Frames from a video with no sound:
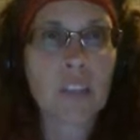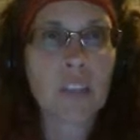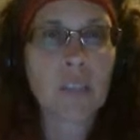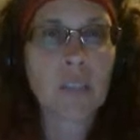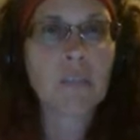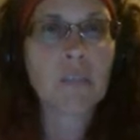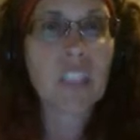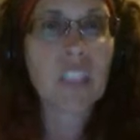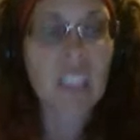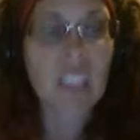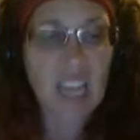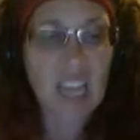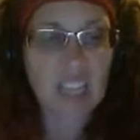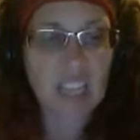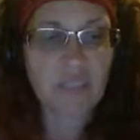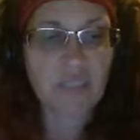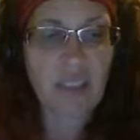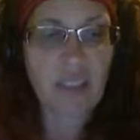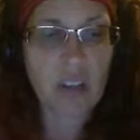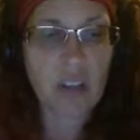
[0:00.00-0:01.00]
some
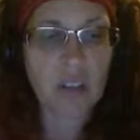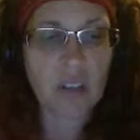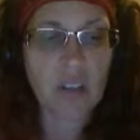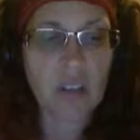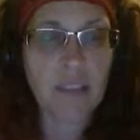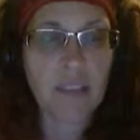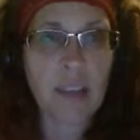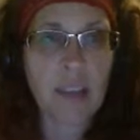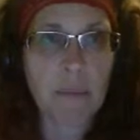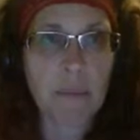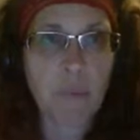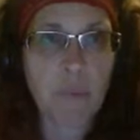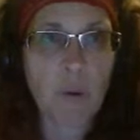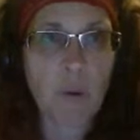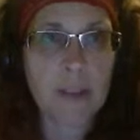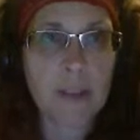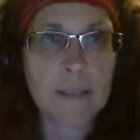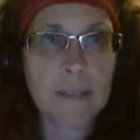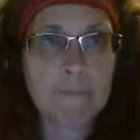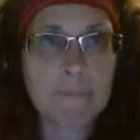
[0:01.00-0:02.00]
dissatisfaction at that
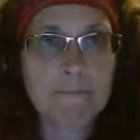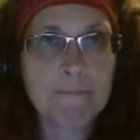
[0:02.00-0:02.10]
point.